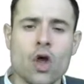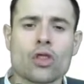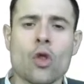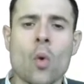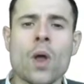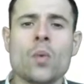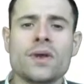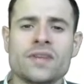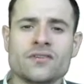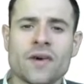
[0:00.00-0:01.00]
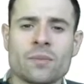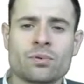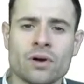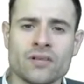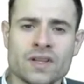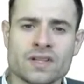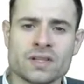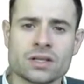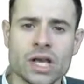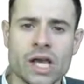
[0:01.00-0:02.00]
The way we define profits
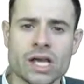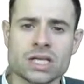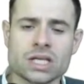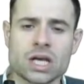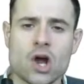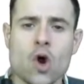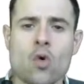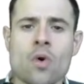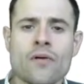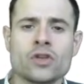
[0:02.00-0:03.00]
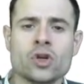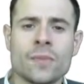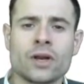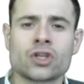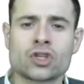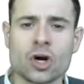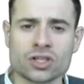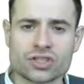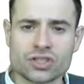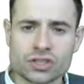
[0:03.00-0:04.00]
is revenue minus
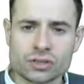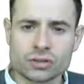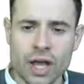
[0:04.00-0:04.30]
costs,